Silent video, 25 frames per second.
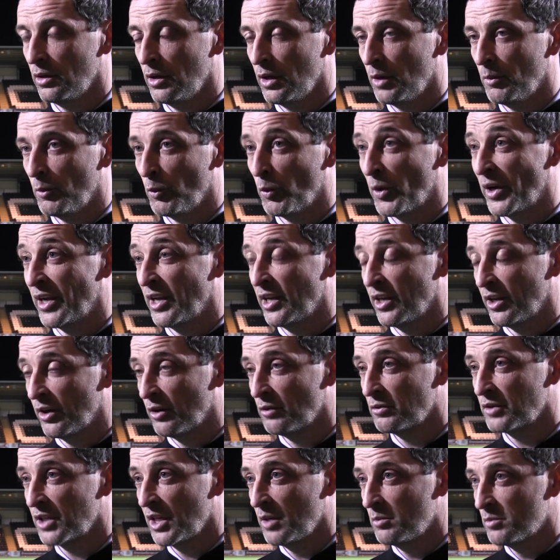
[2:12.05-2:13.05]
winning
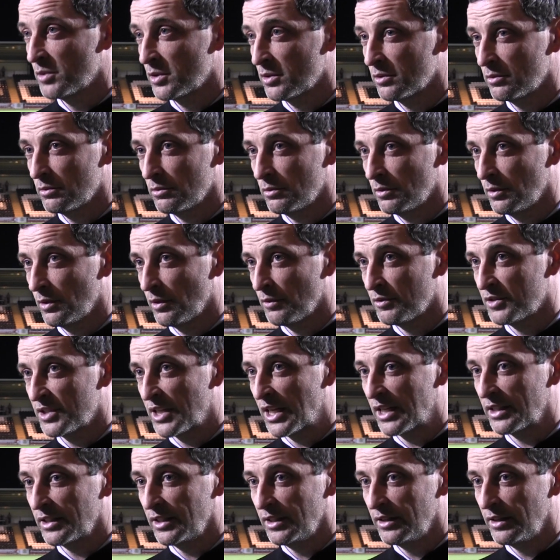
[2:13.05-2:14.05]
enough games, and they've
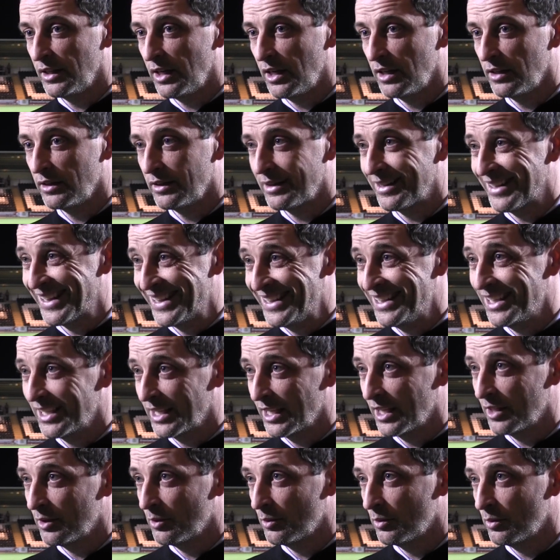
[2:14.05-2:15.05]
started that tonight
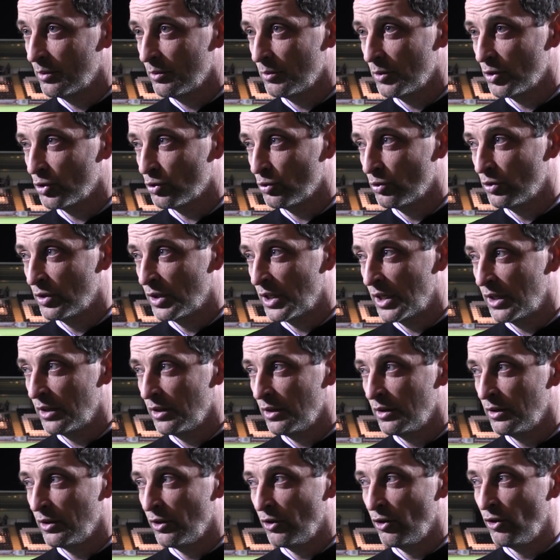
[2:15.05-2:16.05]
again. We're showing
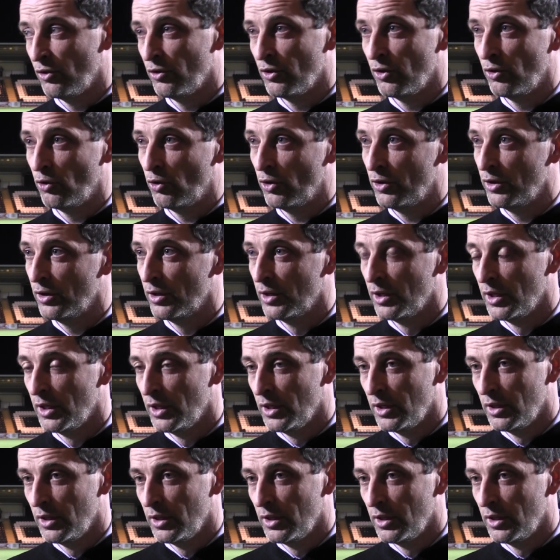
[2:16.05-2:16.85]
that, and they're on their own.